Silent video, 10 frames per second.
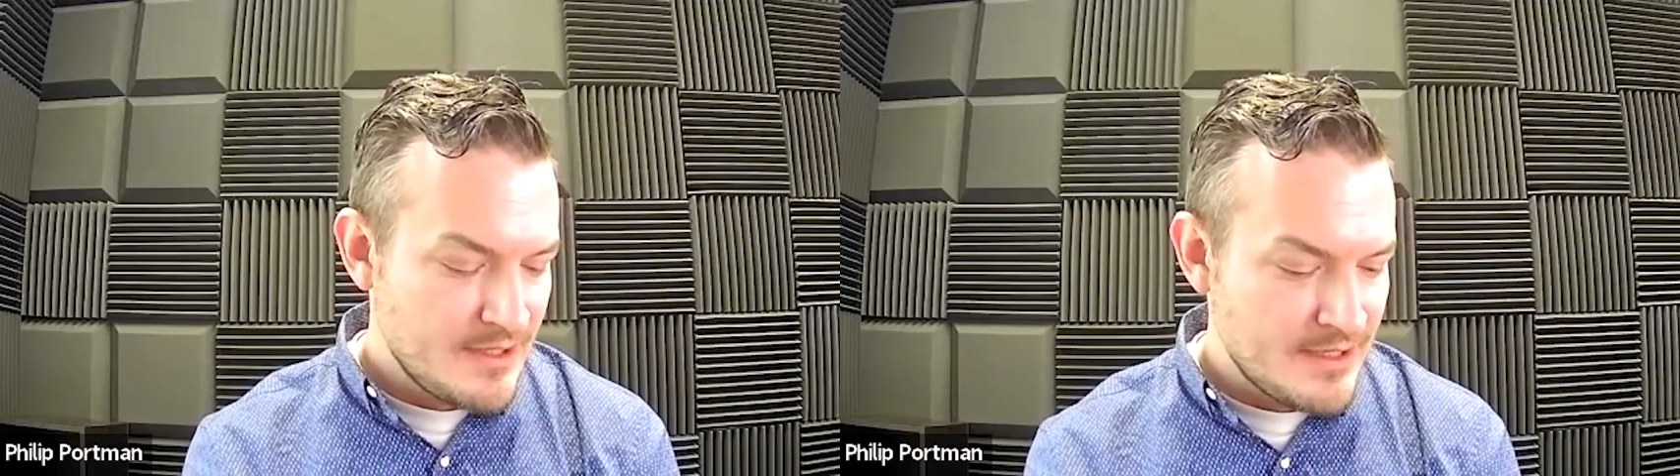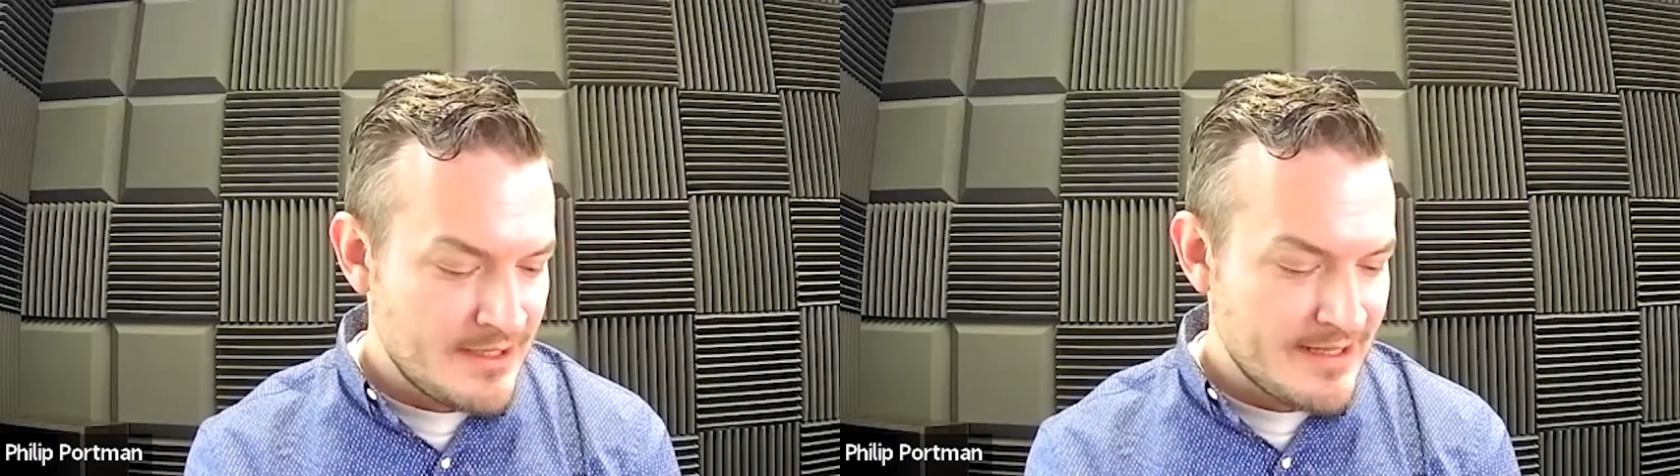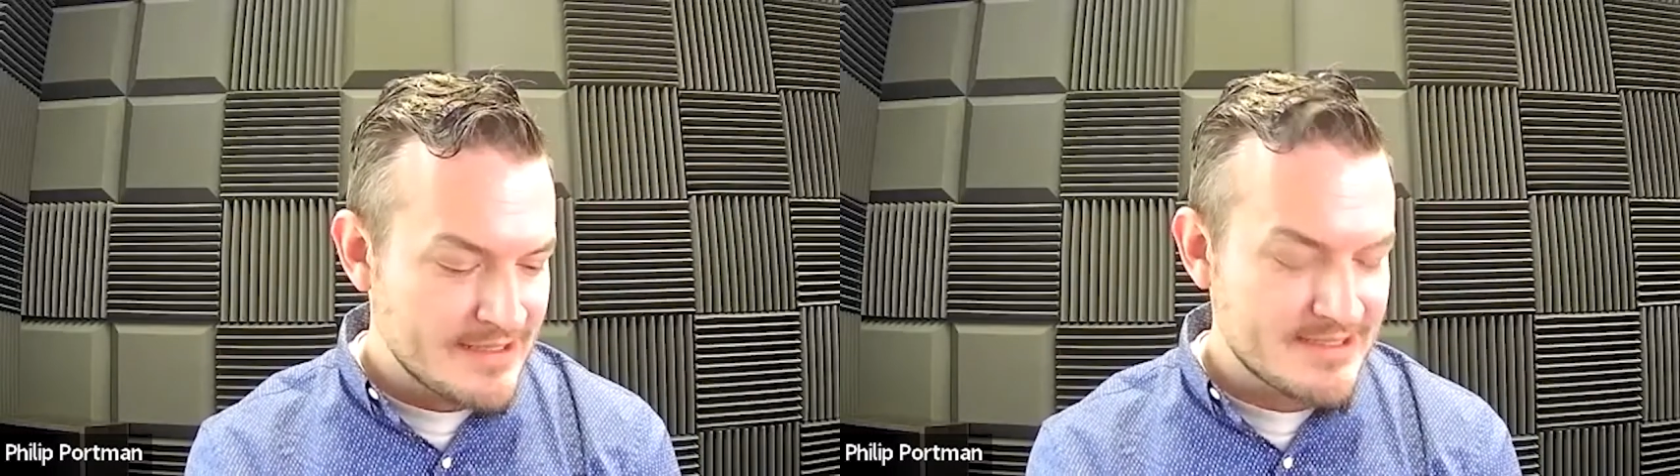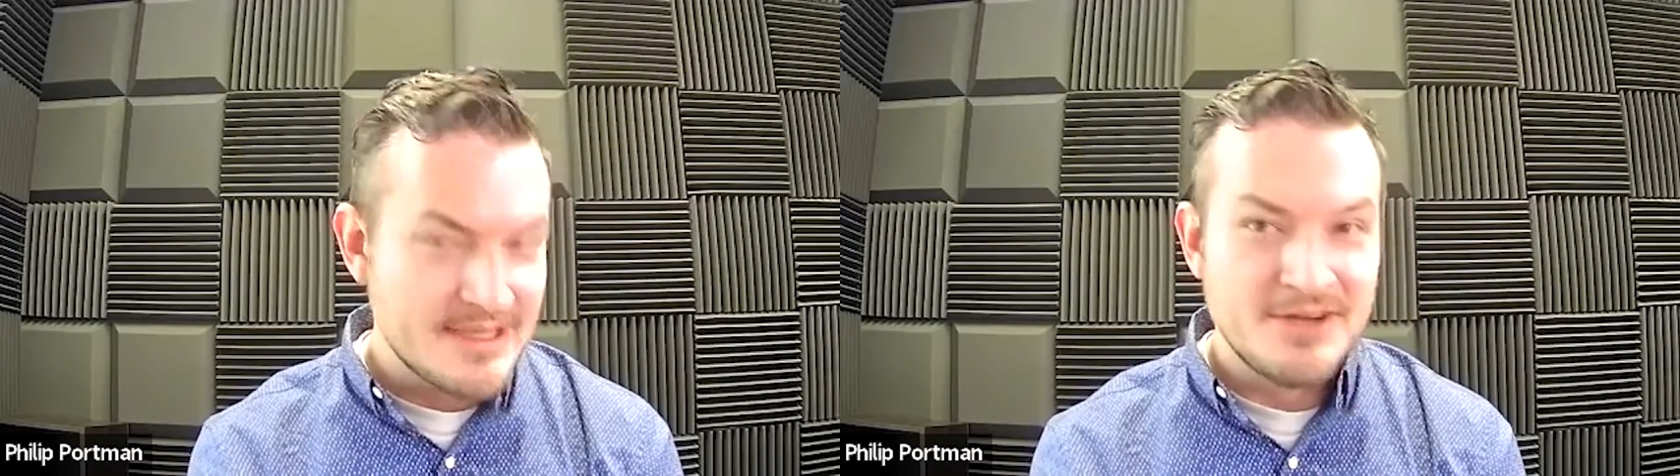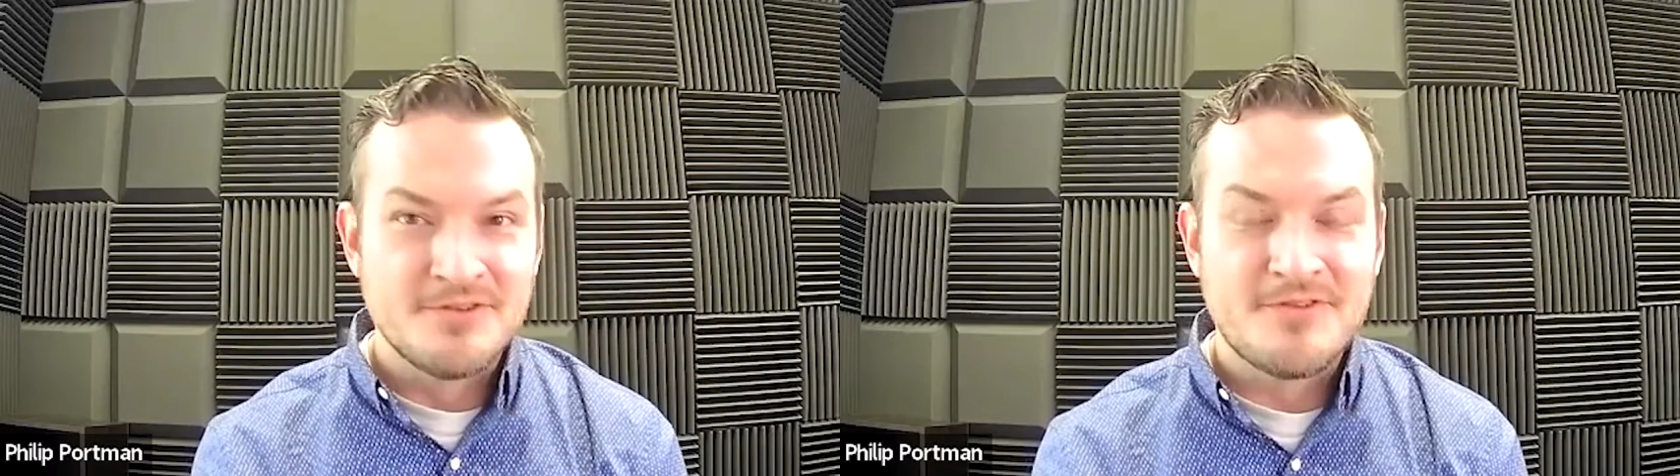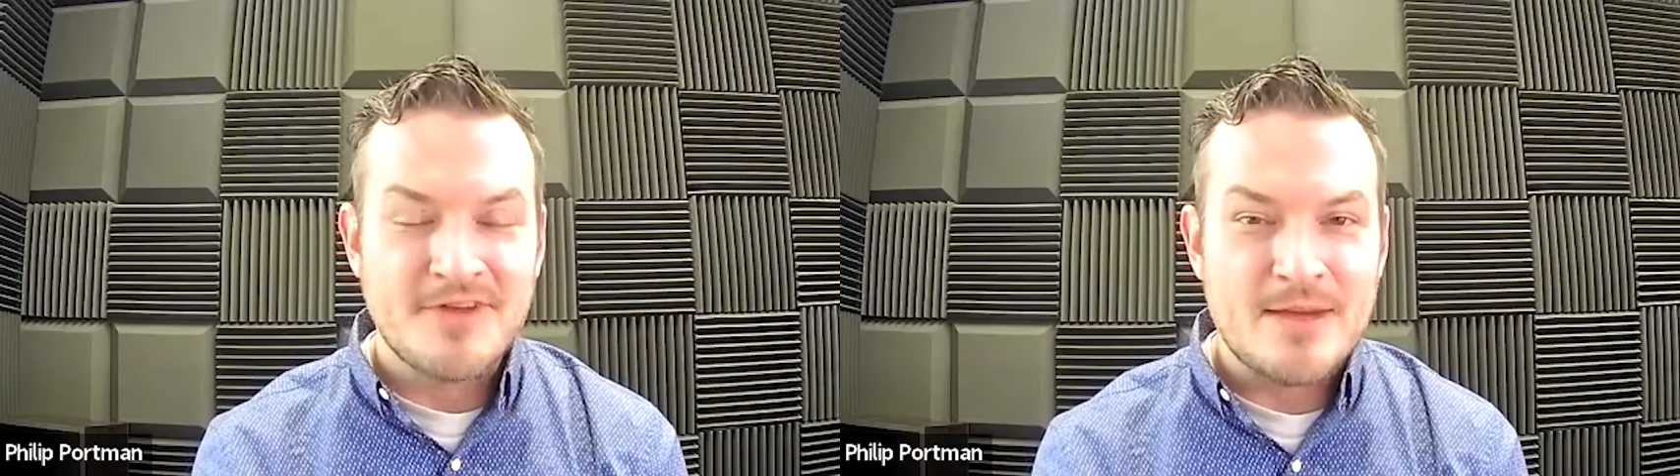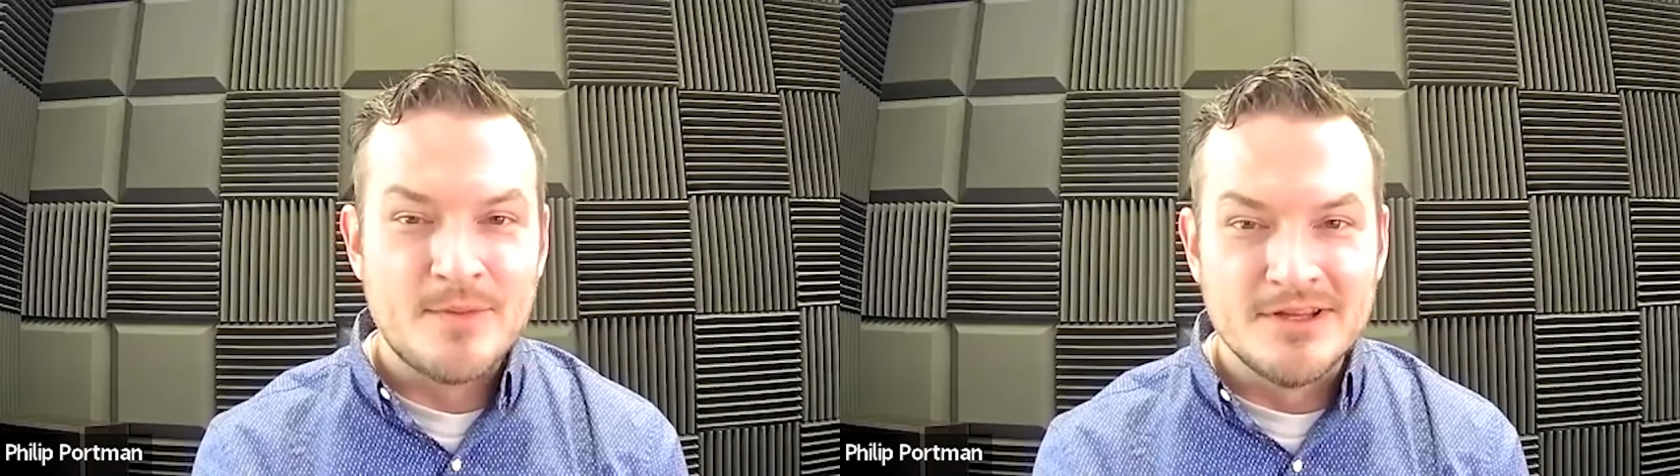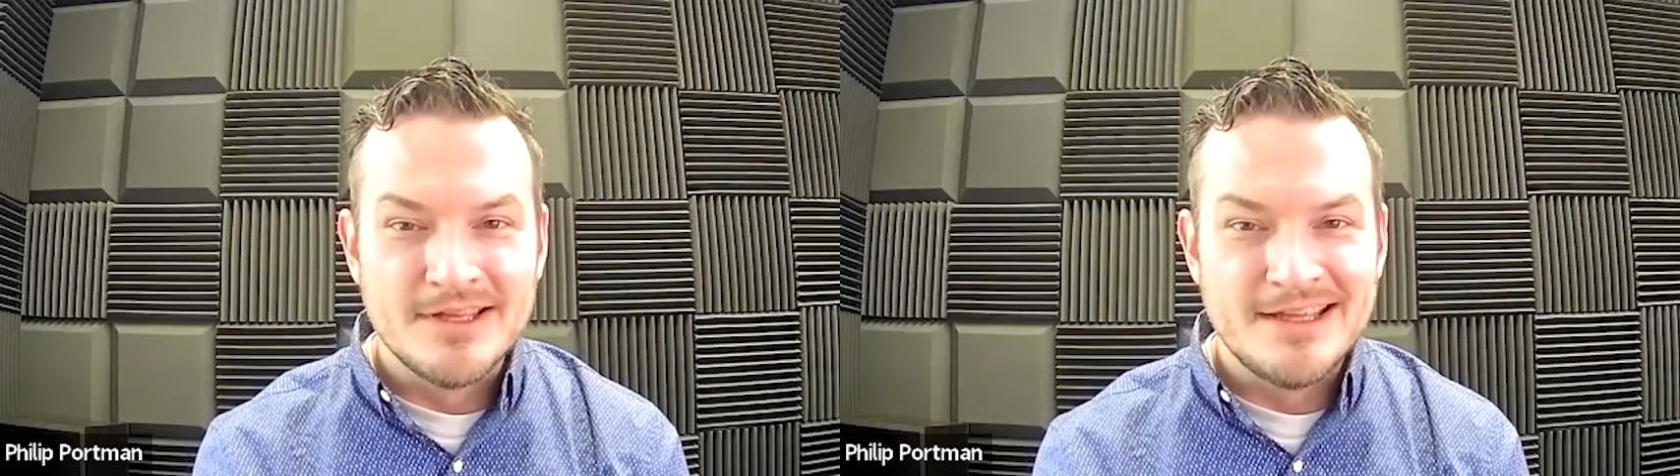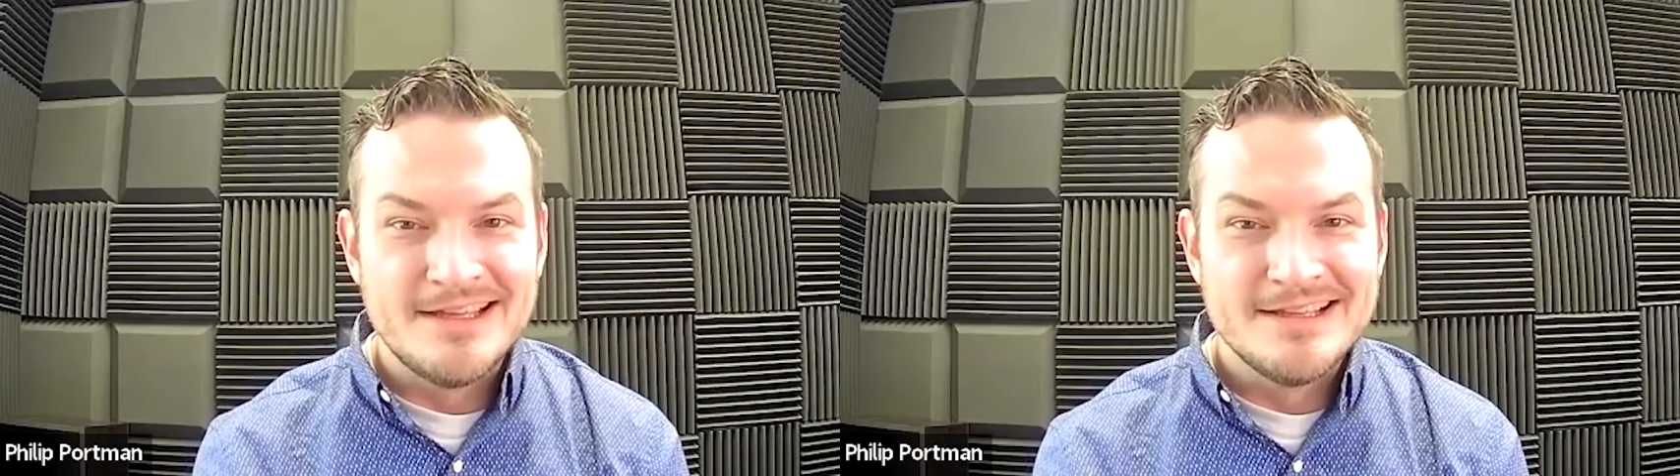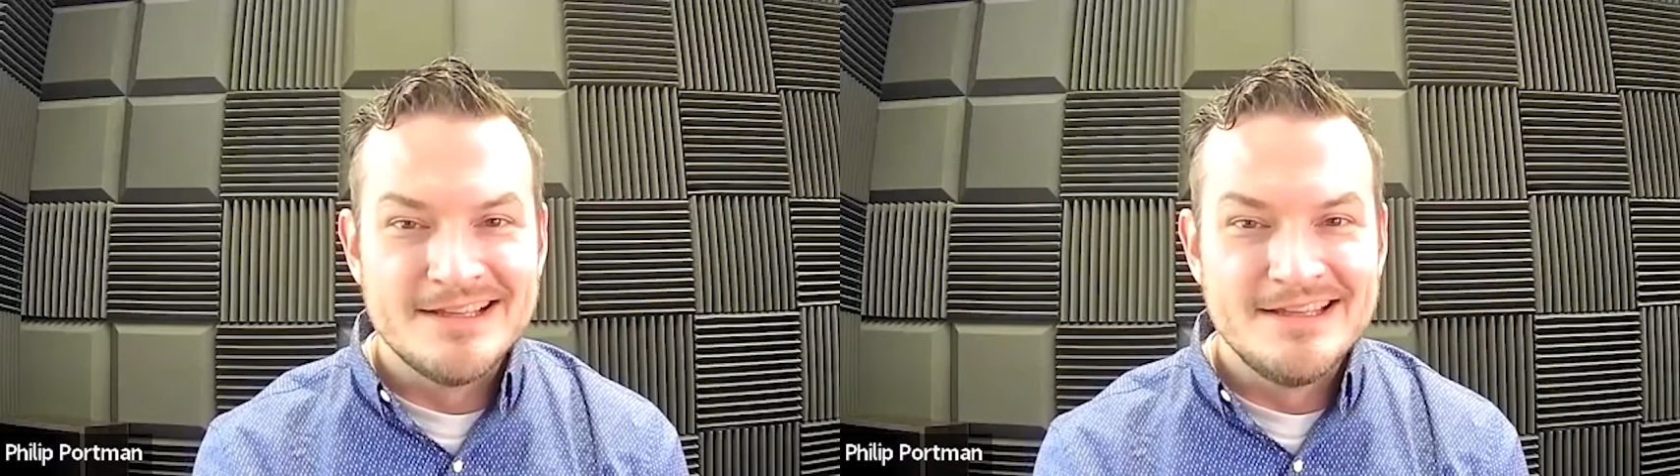and that's that your family